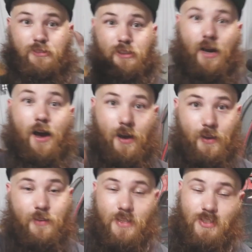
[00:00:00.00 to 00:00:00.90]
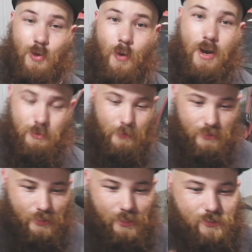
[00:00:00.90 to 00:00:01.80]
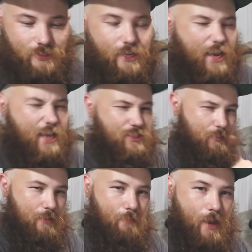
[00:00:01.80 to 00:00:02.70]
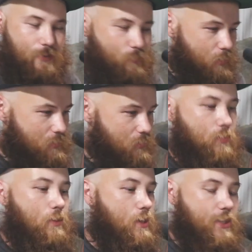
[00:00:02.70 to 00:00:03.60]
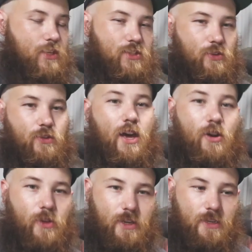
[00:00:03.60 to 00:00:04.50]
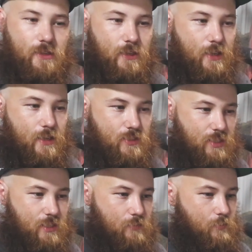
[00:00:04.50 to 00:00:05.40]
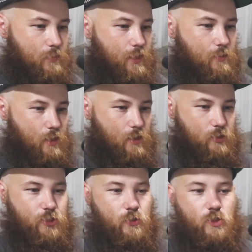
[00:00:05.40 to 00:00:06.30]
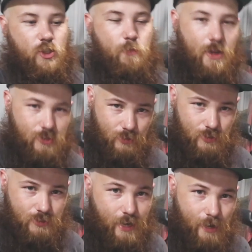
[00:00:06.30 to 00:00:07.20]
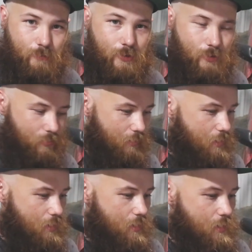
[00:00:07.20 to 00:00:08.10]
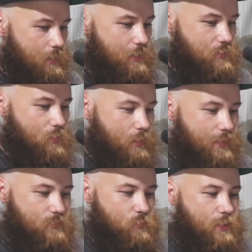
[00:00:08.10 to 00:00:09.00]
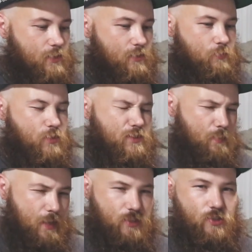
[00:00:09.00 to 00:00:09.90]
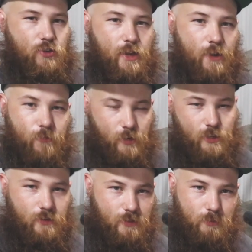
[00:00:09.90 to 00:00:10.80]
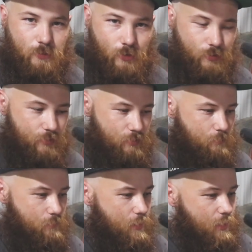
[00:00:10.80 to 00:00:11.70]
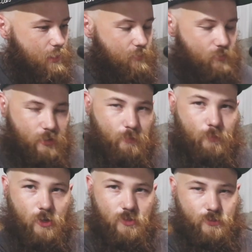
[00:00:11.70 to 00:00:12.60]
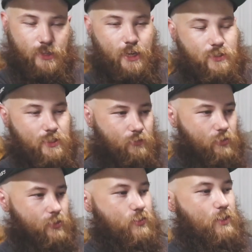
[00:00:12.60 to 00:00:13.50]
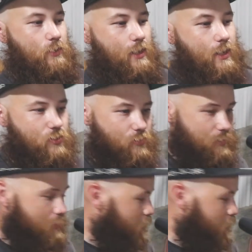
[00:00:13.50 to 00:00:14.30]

Yeah, that's so awesome. He's like, I got something in mind for you too. So not only is he a huge sponsor of this entire build, he's going out of his way to put some extra effort into this build, to give it a little personal taste, to give it a little something extra